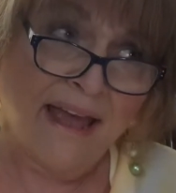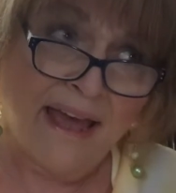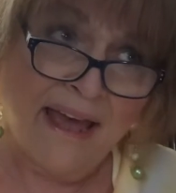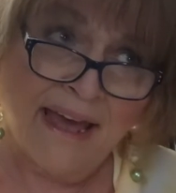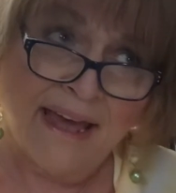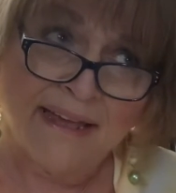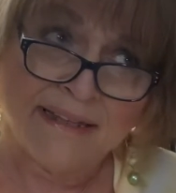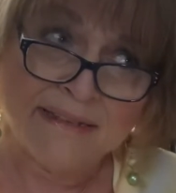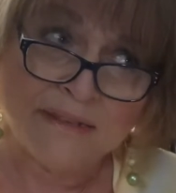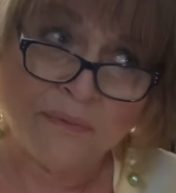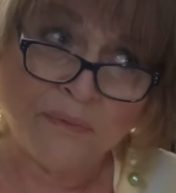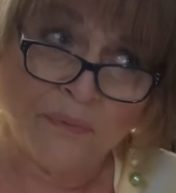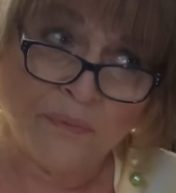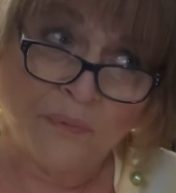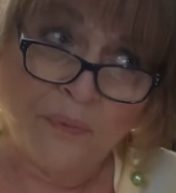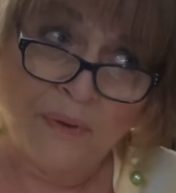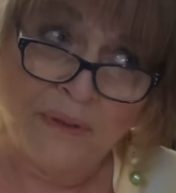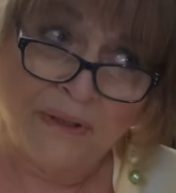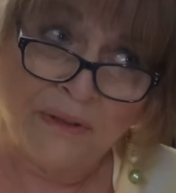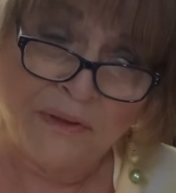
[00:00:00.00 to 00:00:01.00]
as
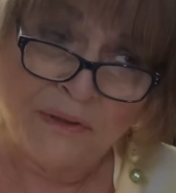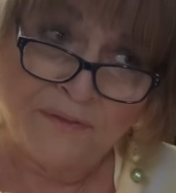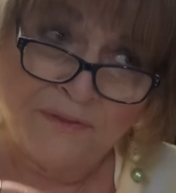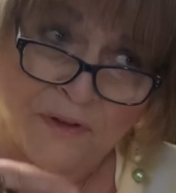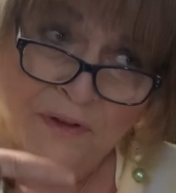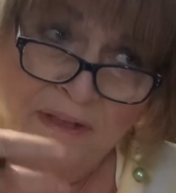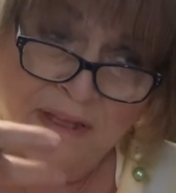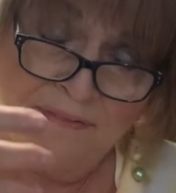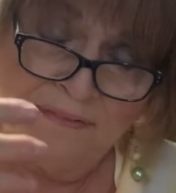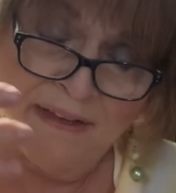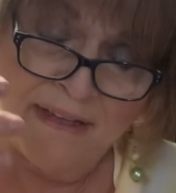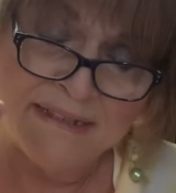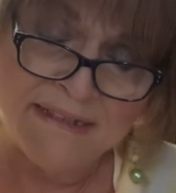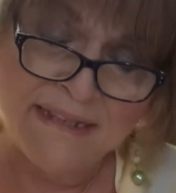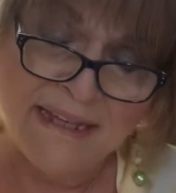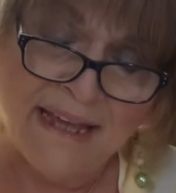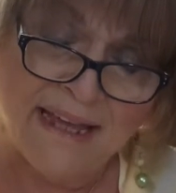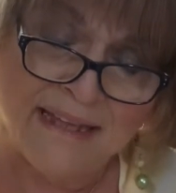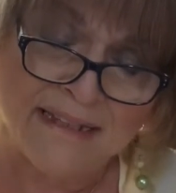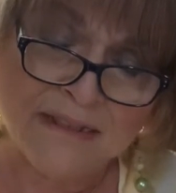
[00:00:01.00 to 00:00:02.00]
we forgive us,
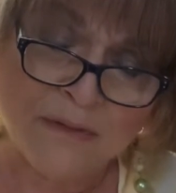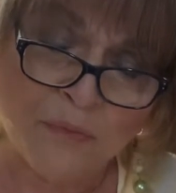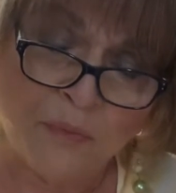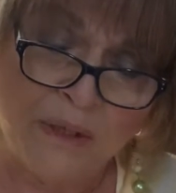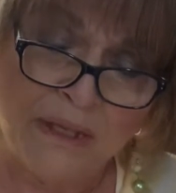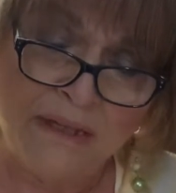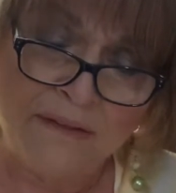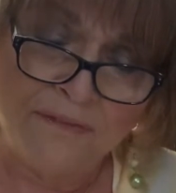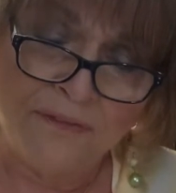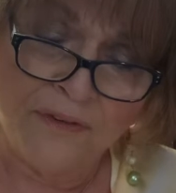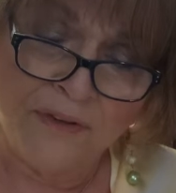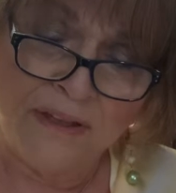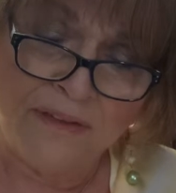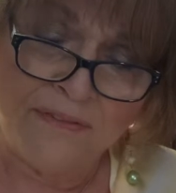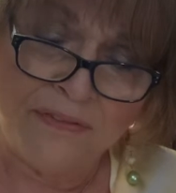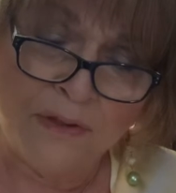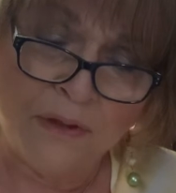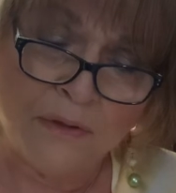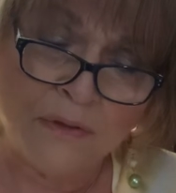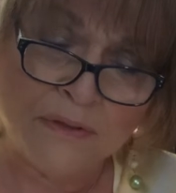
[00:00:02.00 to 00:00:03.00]
as we forgive
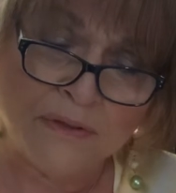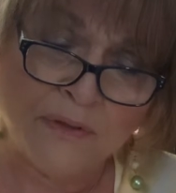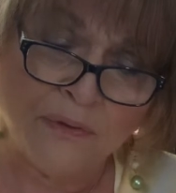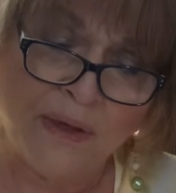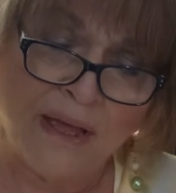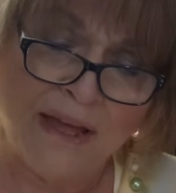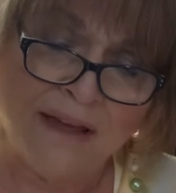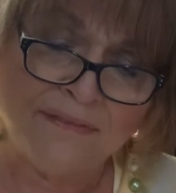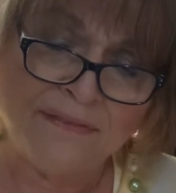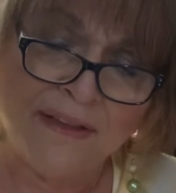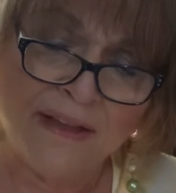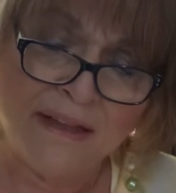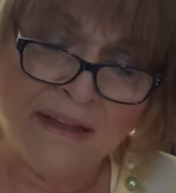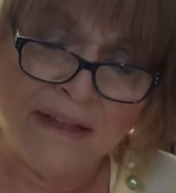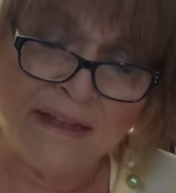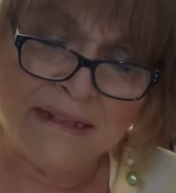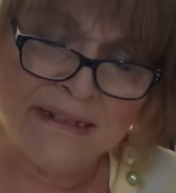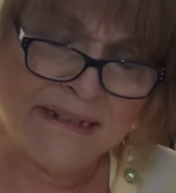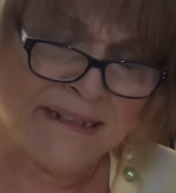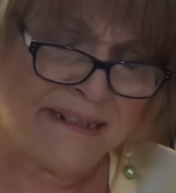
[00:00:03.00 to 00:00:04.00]
those who have
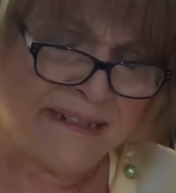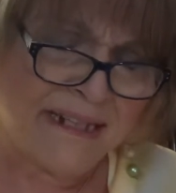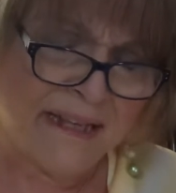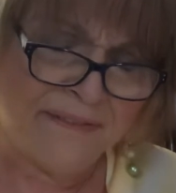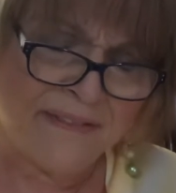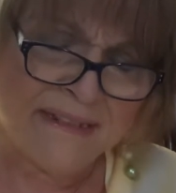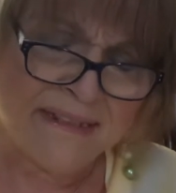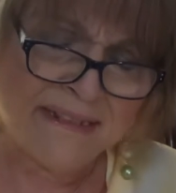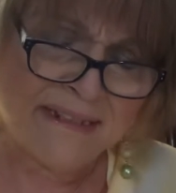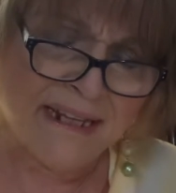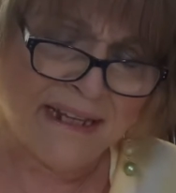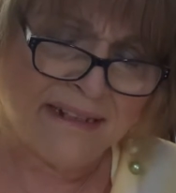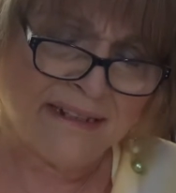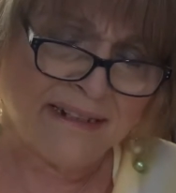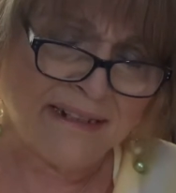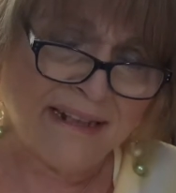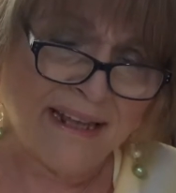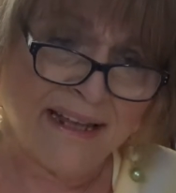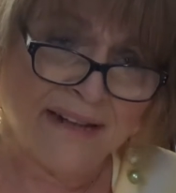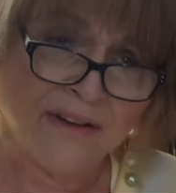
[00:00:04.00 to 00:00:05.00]

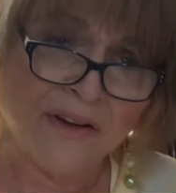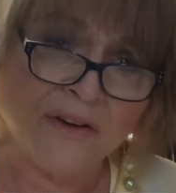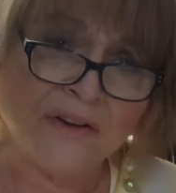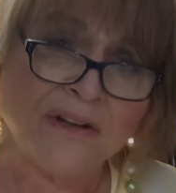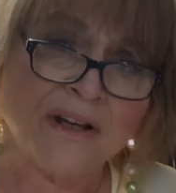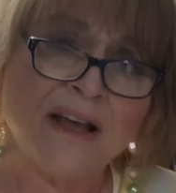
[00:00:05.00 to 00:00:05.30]
devastated and hurt